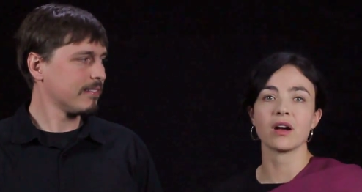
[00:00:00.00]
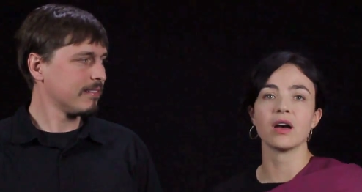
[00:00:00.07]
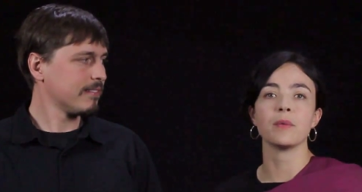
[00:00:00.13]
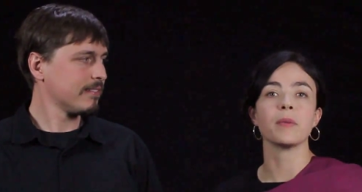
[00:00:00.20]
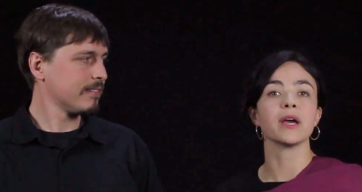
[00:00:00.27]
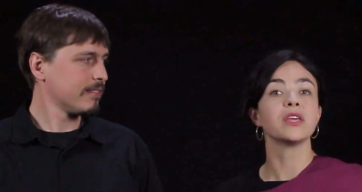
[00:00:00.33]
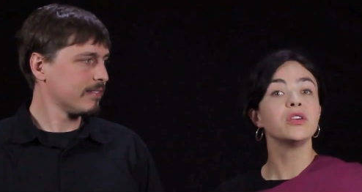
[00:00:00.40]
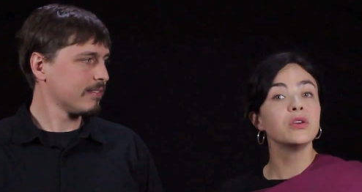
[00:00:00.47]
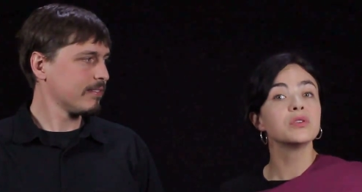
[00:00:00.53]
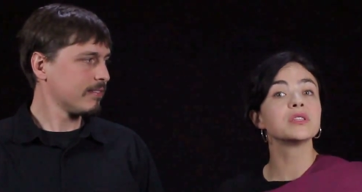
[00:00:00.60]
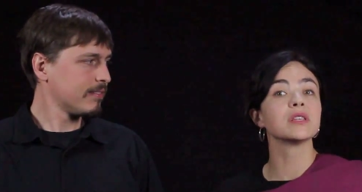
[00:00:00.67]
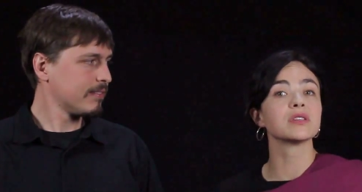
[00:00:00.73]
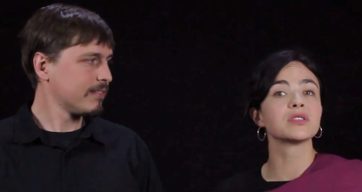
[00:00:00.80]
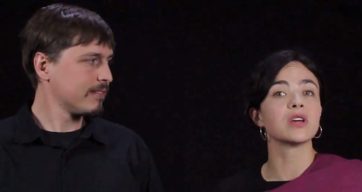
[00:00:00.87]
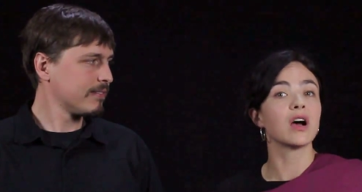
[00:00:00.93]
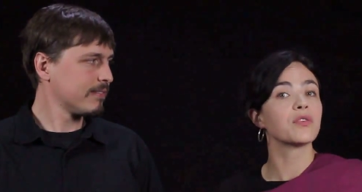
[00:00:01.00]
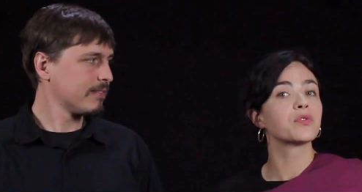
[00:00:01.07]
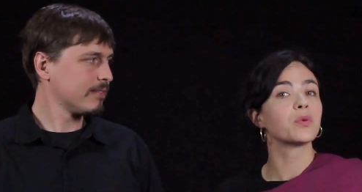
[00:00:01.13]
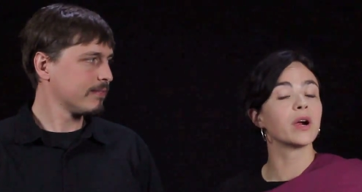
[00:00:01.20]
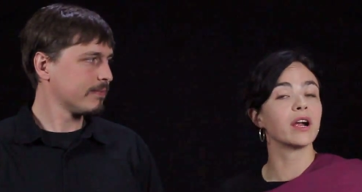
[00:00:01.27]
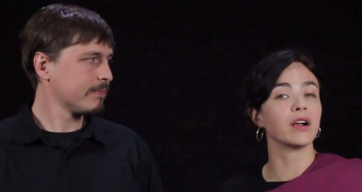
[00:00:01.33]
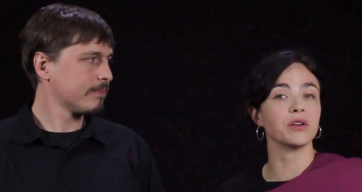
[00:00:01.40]
Speaker 1: on by using the
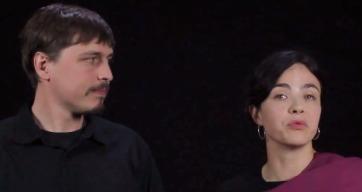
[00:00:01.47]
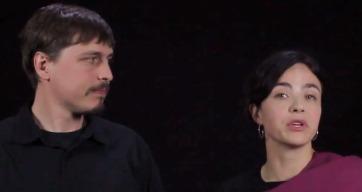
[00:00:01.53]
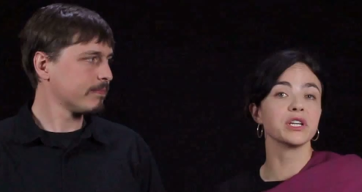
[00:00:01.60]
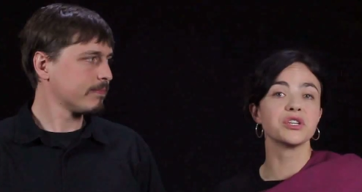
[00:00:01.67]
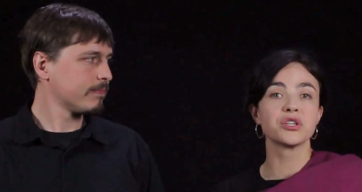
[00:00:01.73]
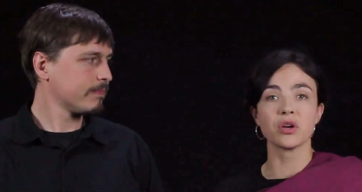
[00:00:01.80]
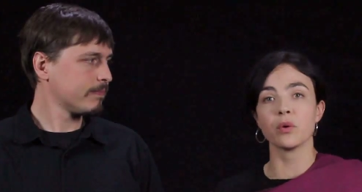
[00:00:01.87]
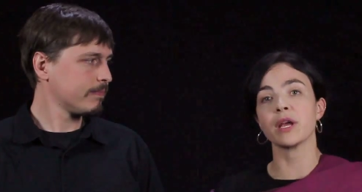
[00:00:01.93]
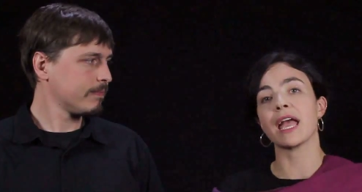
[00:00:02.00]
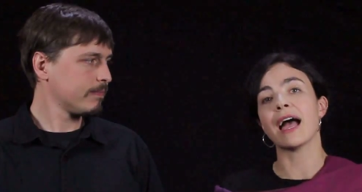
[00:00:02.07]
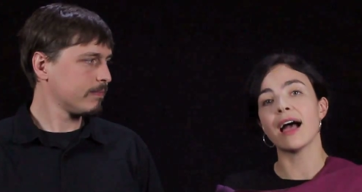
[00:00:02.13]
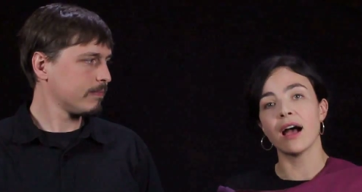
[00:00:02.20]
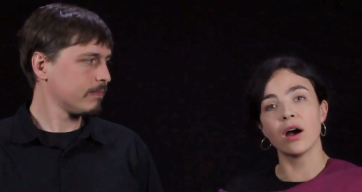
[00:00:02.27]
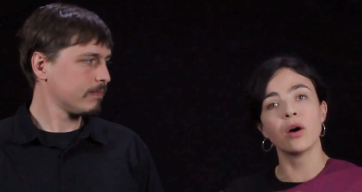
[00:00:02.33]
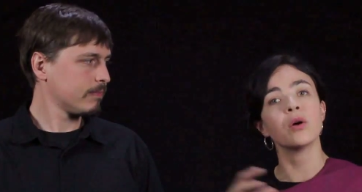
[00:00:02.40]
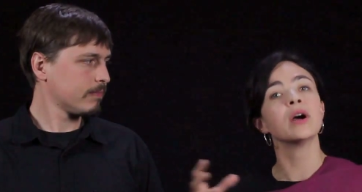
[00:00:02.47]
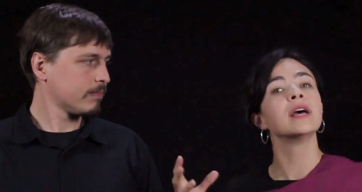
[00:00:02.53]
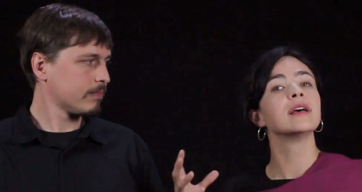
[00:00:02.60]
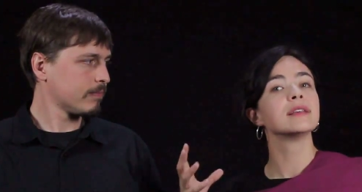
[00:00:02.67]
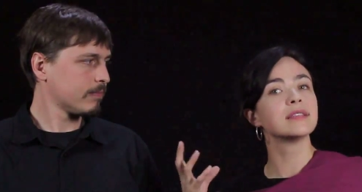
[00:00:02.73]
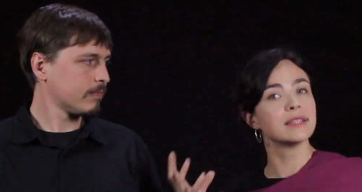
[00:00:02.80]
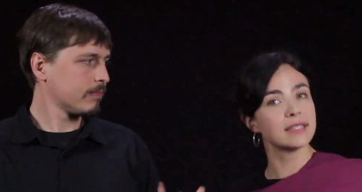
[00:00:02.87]
software and really showing how
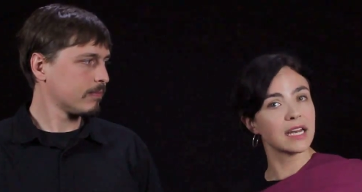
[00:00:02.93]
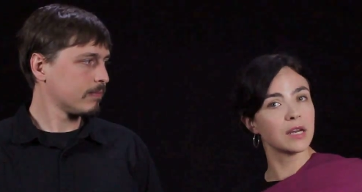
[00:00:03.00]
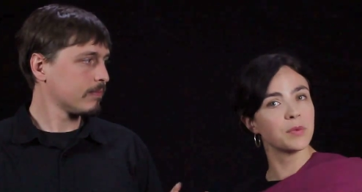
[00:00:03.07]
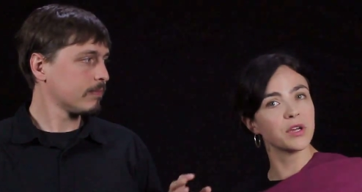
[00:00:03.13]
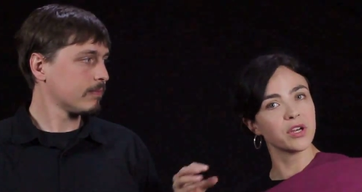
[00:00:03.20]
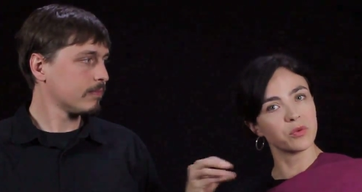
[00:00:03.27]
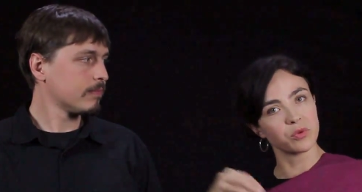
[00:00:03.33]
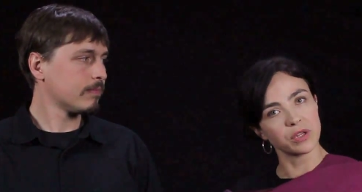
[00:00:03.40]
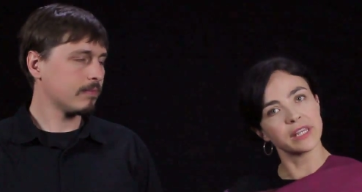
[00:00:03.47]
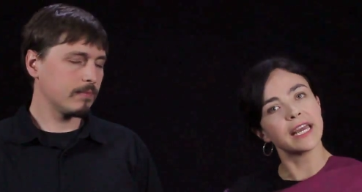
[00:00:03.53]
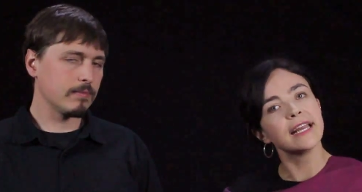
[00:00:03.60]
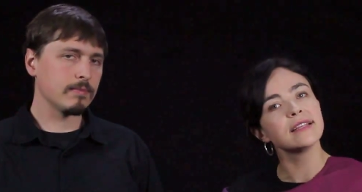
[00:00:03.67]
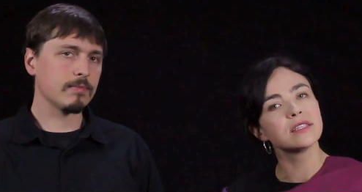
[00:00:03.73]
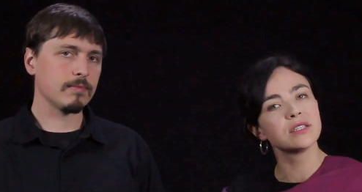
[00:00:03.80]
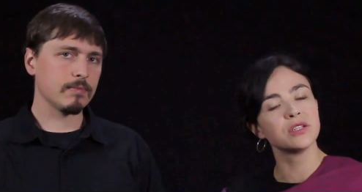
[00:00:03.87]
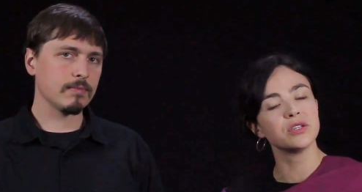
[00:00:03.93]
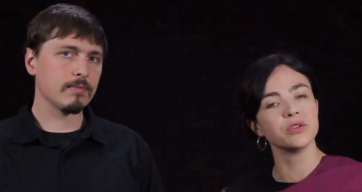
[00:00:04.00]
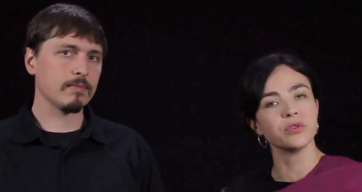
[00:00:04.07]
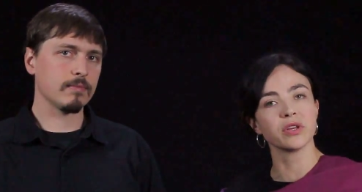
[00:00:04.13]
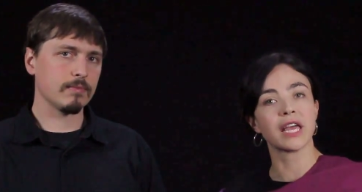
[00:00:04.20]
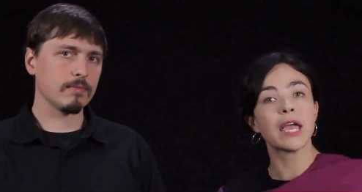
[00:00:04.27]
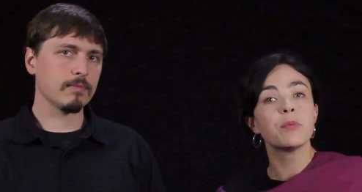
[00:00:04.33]
sustainability relates
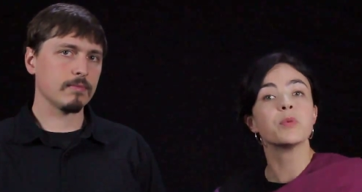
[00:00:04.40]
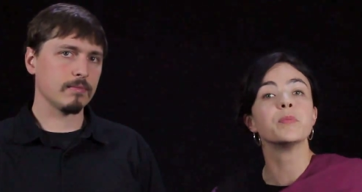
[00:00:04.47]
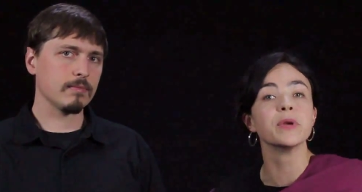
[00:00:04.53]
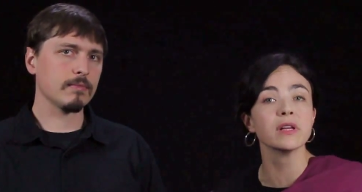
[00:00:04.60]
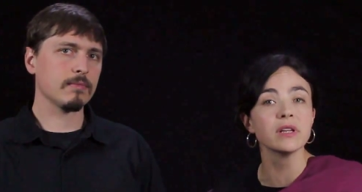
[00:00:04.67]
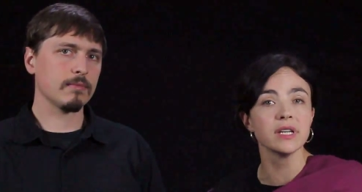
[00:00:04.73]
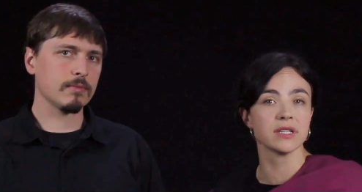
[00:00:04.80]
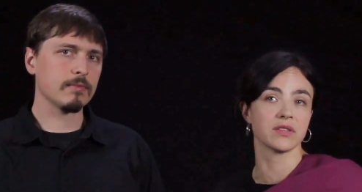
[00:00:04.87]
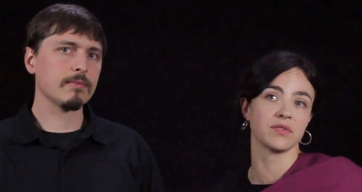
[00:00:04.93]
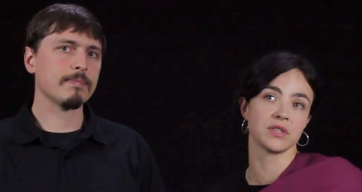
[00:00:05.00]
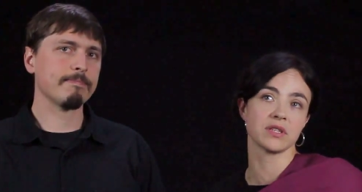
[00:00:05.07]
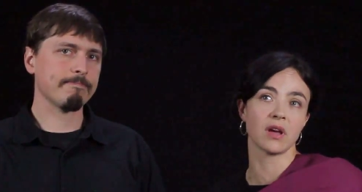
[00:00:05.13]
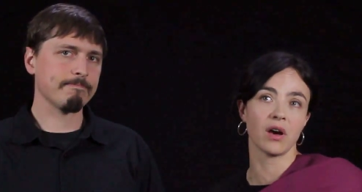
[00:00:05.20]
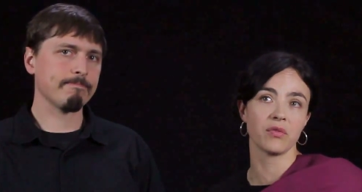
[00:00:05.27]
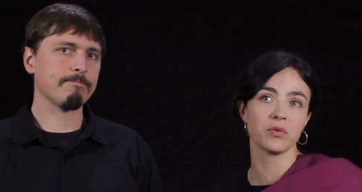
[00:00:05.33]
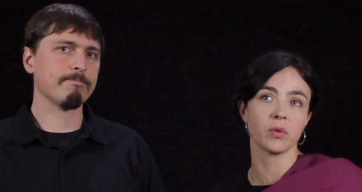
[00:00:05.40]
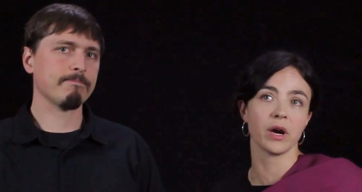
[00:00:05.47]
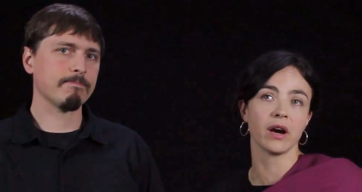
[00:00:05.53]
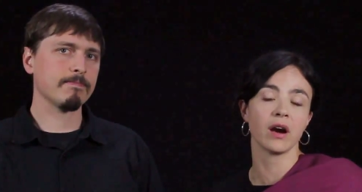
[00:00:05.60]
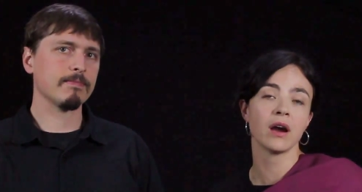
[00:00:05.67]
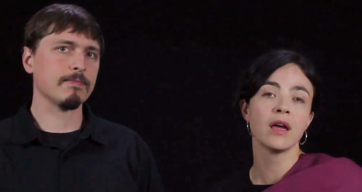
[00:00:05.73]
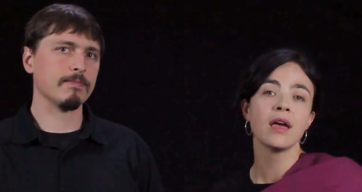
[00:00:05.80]
to the capabilities of the
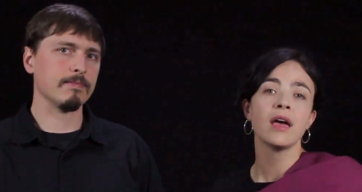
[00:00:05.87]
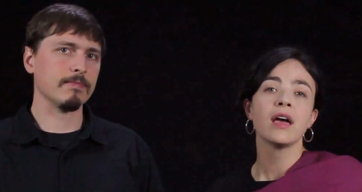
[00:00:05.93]
software.